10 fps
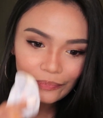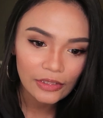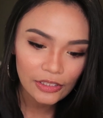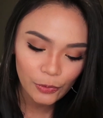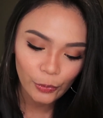
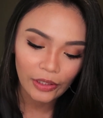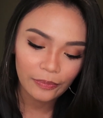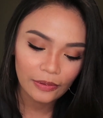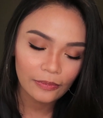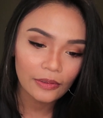And just
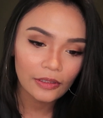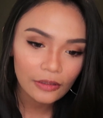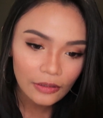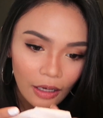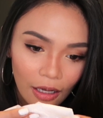wipe them
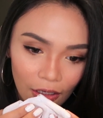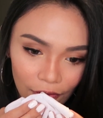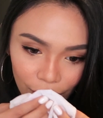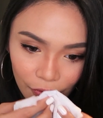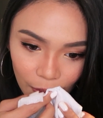off.